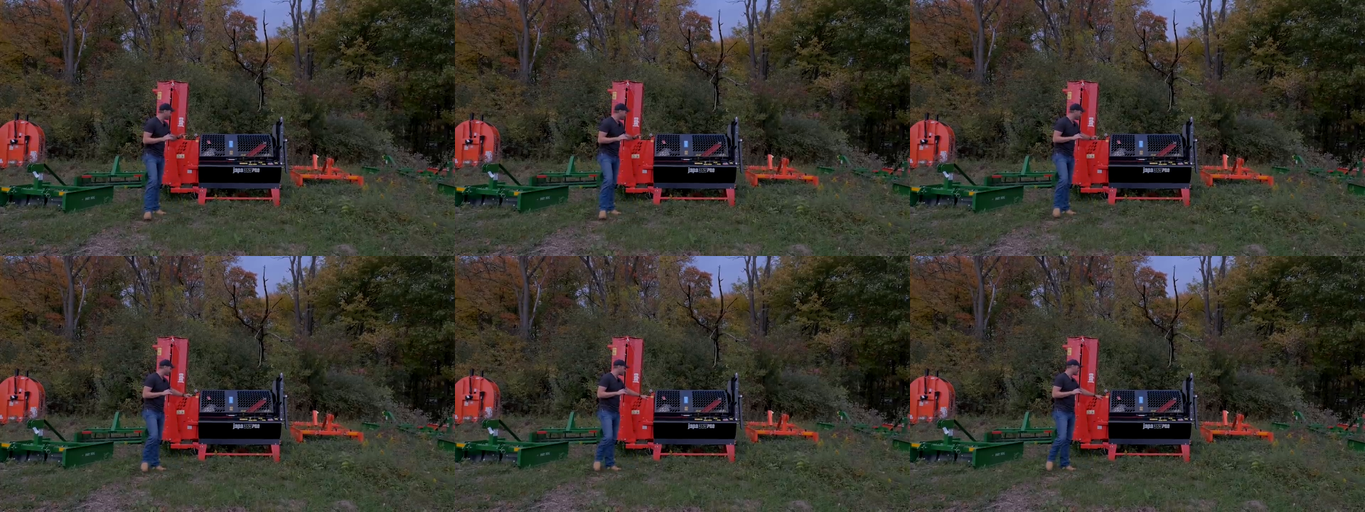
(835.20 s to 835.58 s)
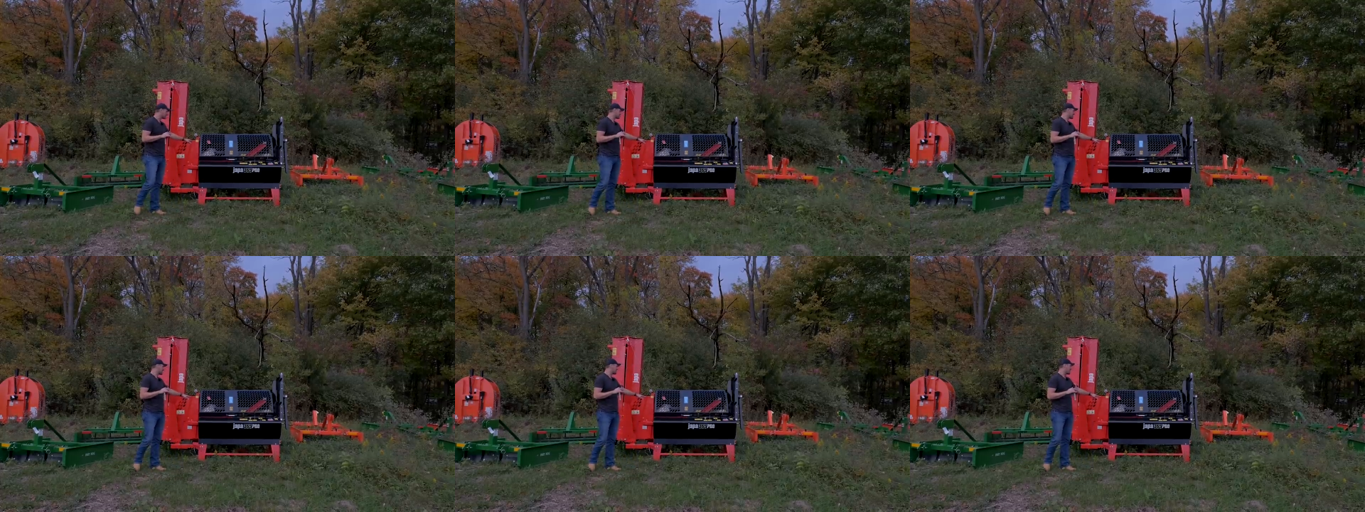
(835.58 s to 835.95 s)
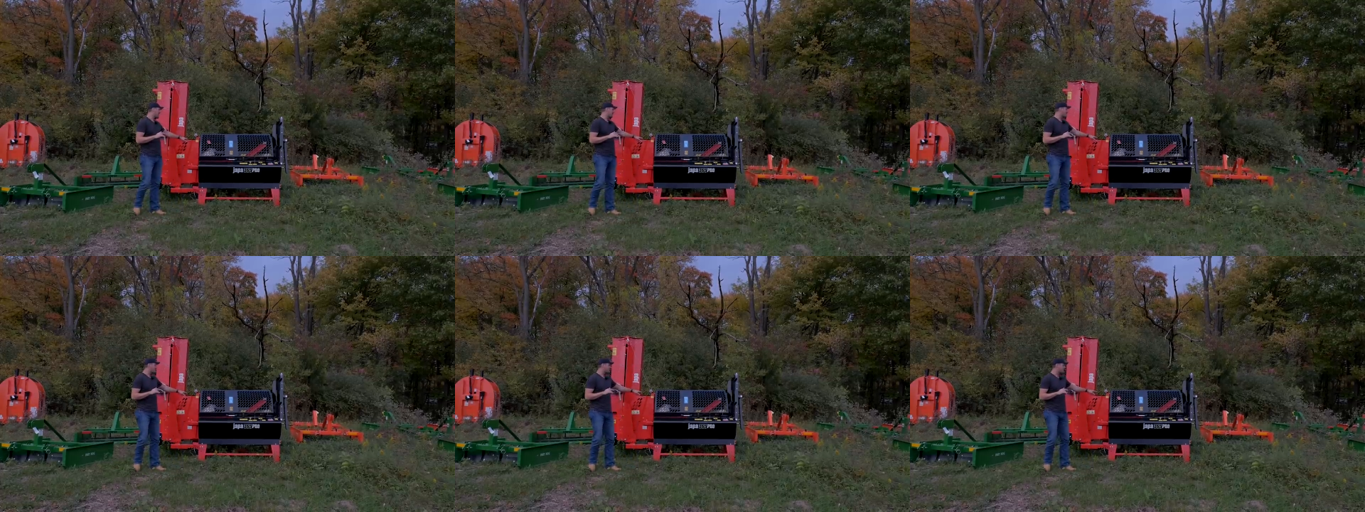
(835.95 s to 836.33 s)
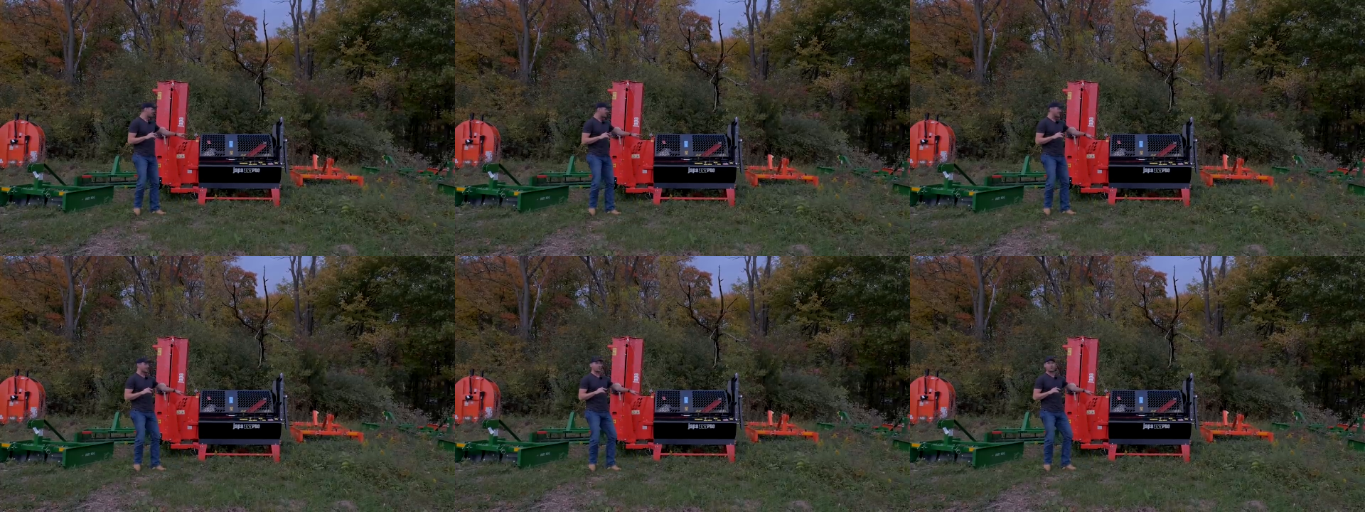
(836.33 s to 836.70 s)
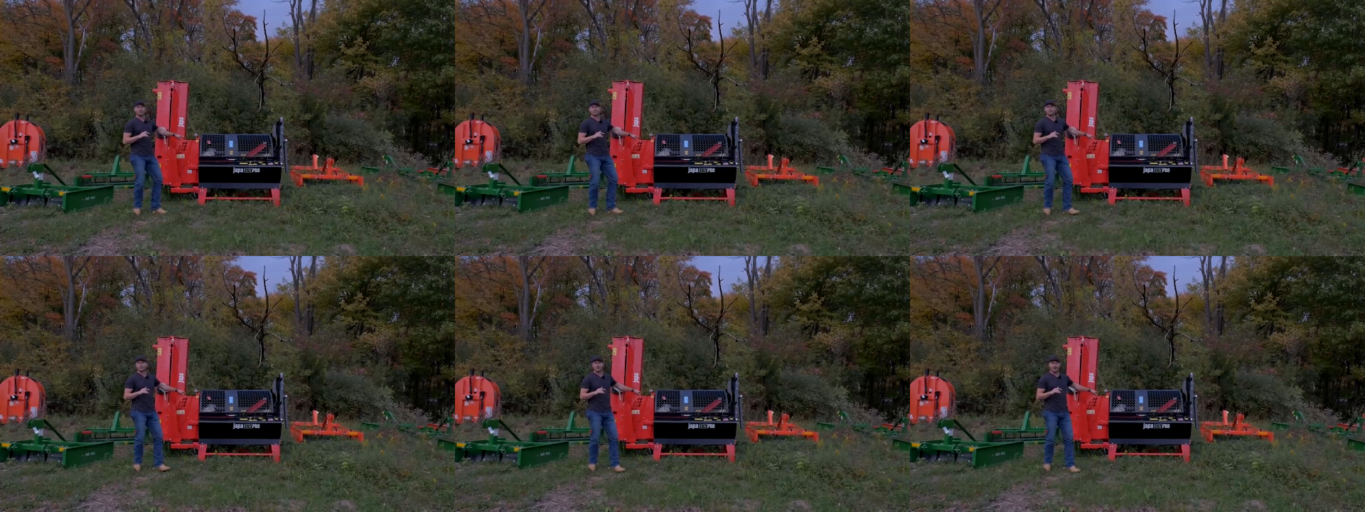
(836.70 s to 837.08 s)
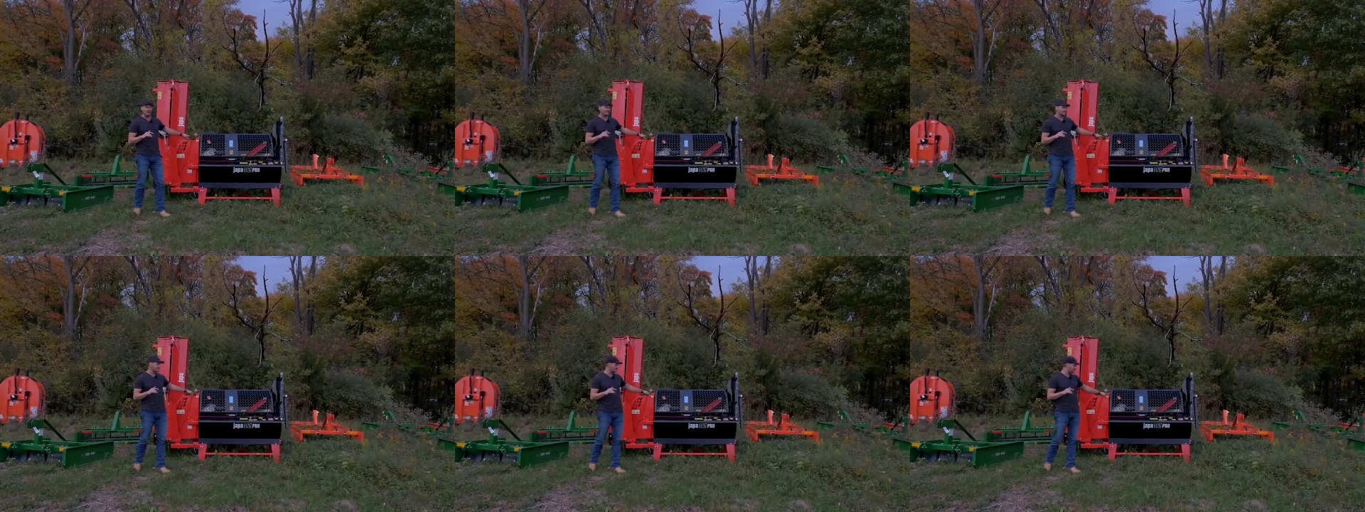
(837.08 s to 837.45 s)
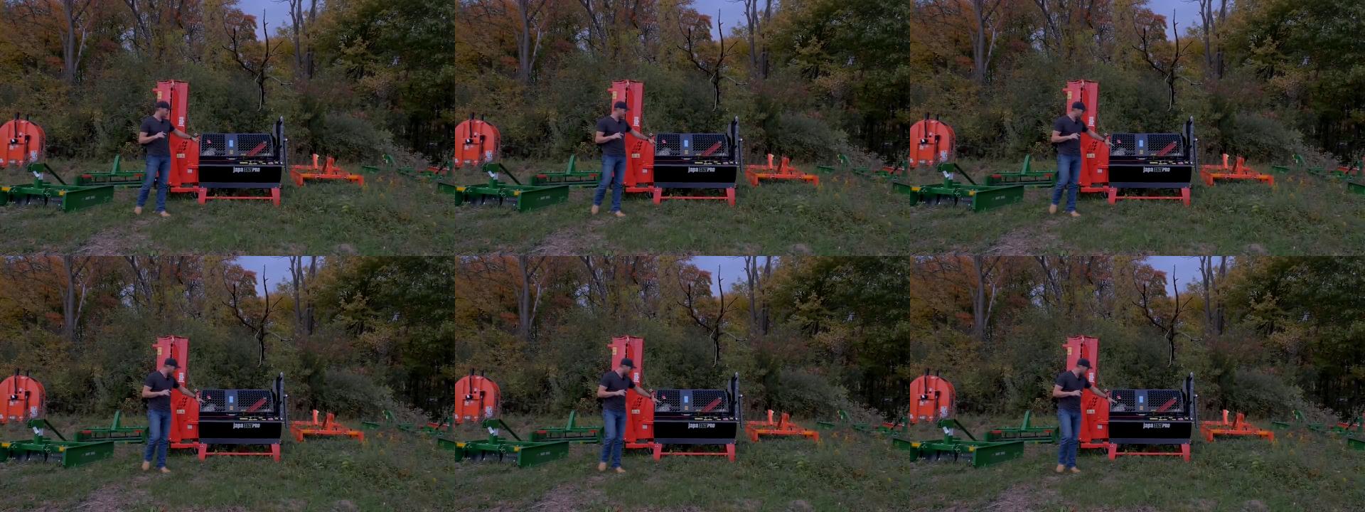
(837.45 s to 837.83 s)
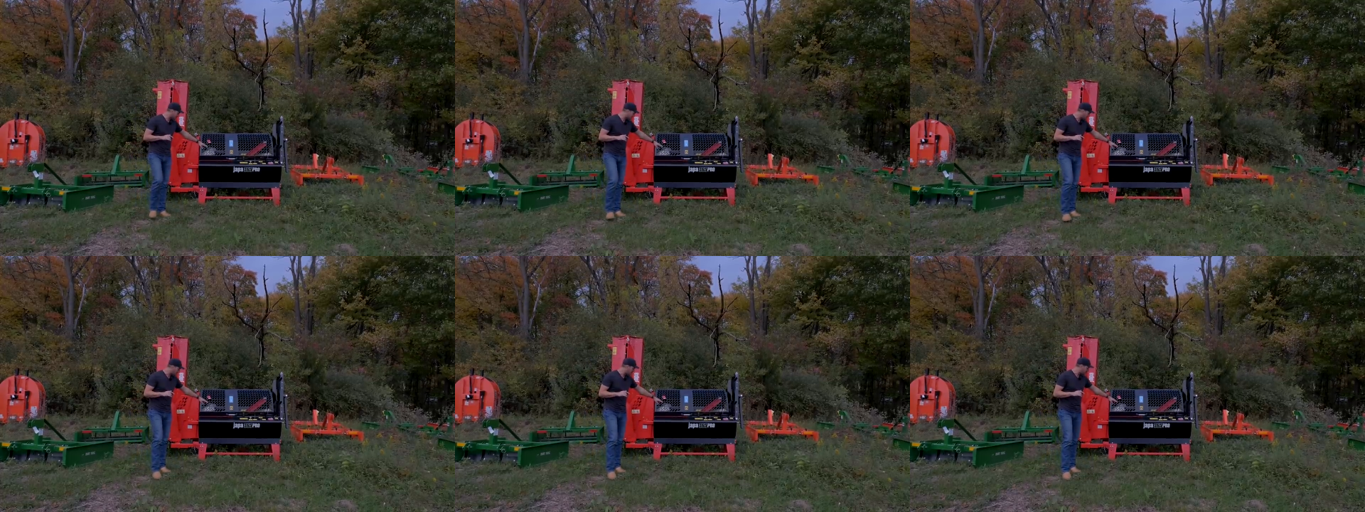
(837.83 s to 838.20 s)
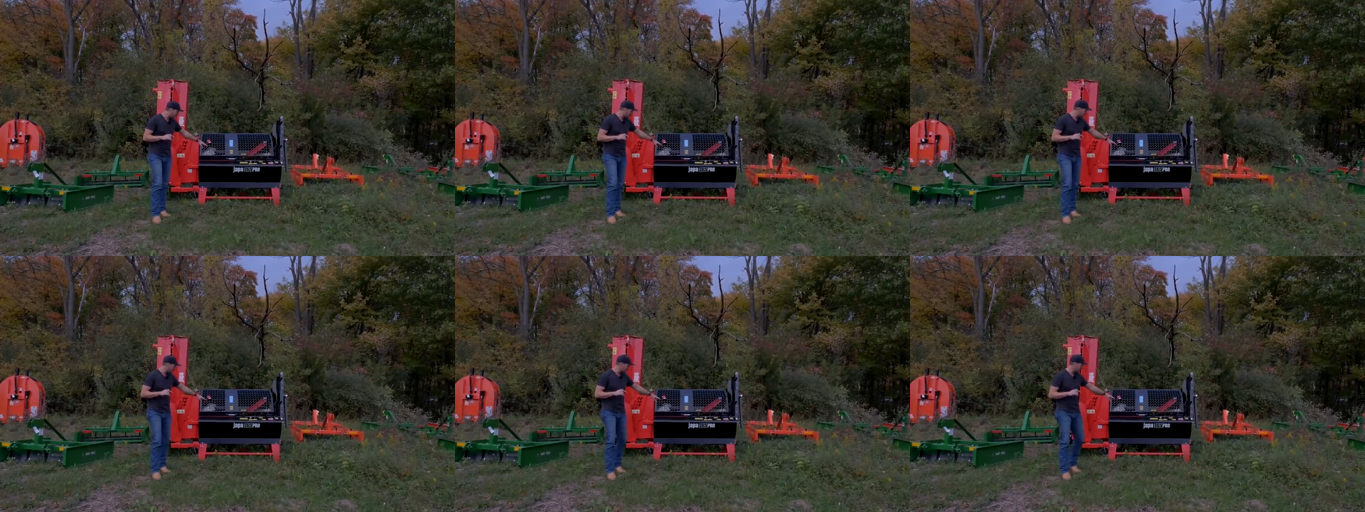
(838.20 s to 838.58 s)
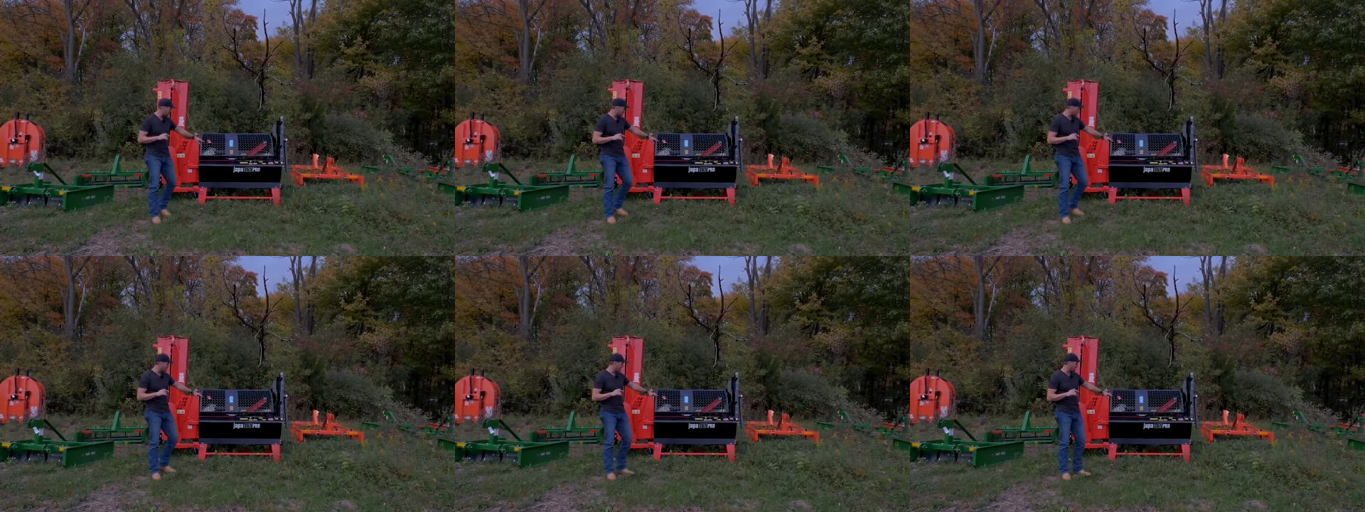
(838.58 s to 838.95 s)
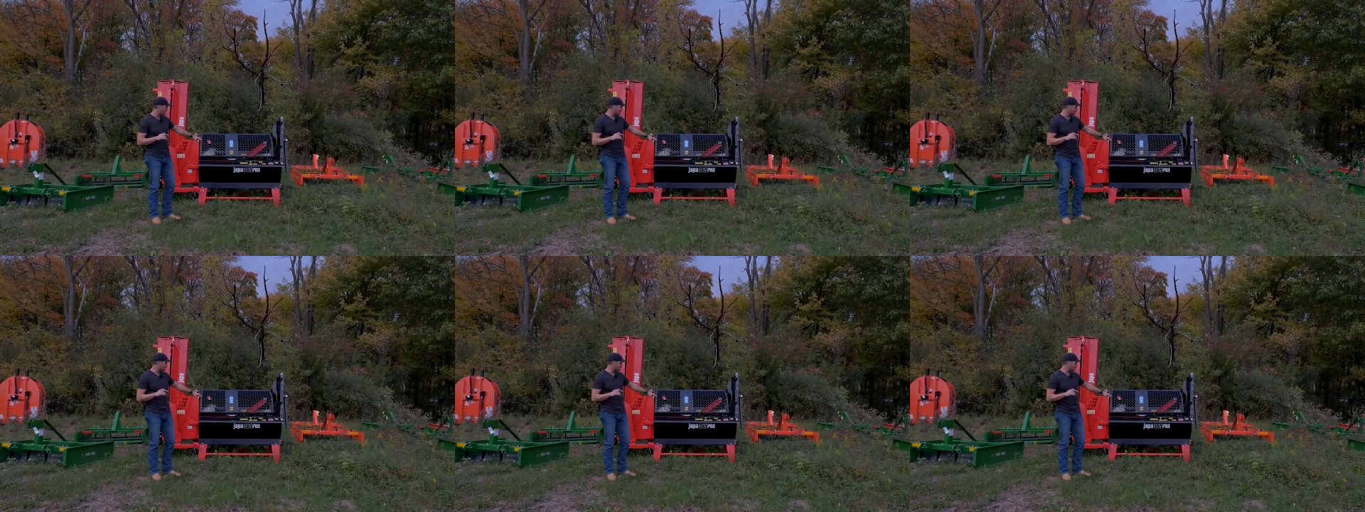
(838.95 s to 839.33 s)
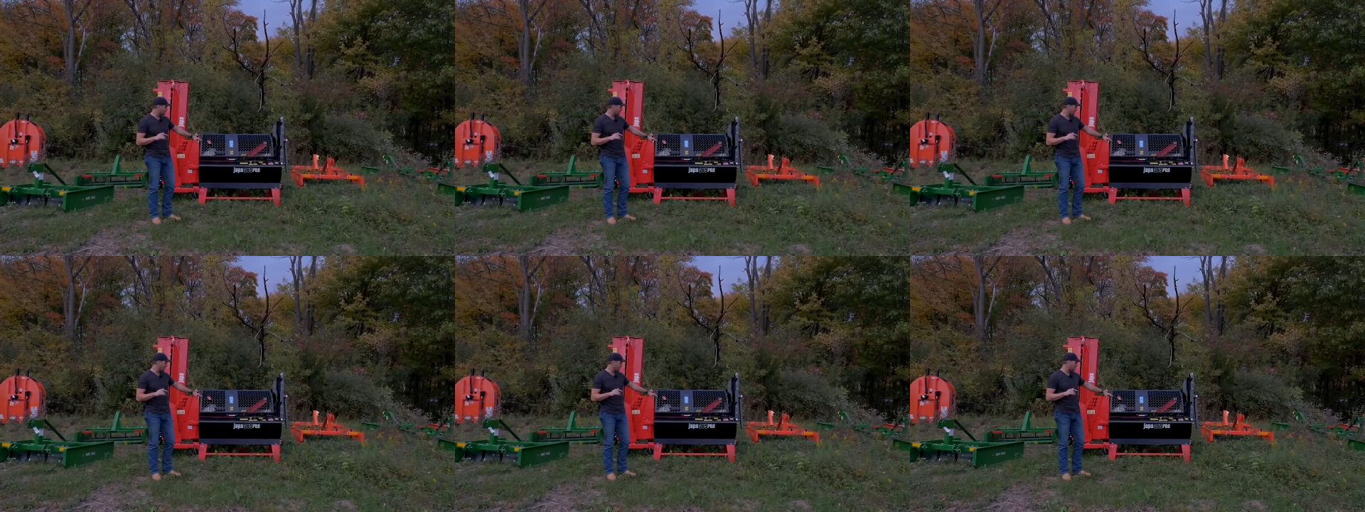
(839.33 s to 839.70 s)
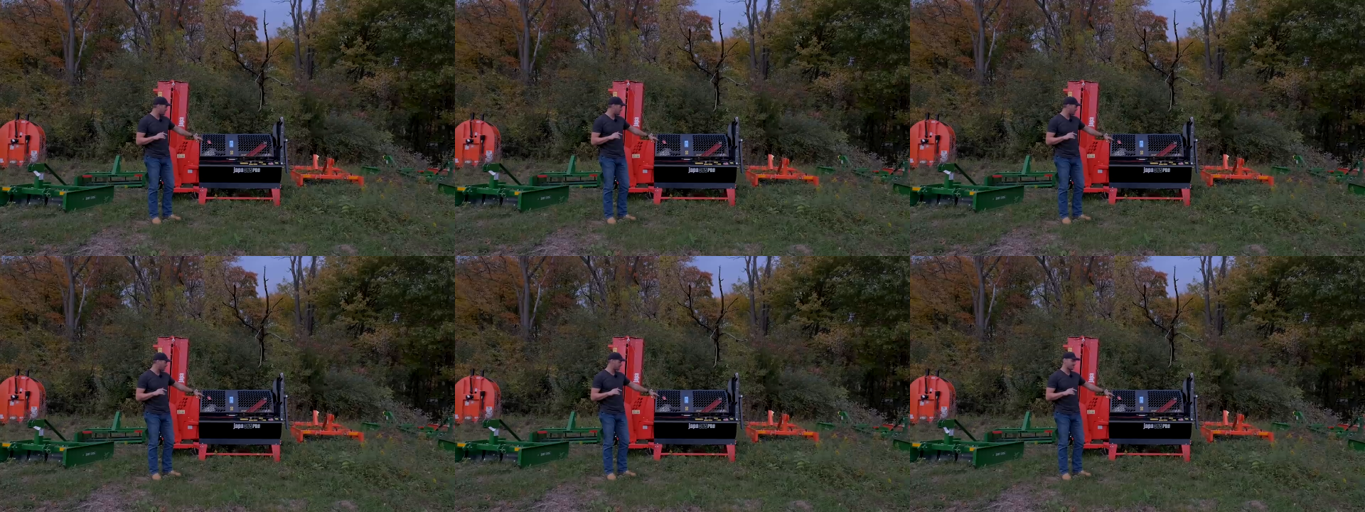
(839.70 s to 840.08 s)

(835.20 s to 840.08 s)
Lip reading: Nobody's mouth can be seen.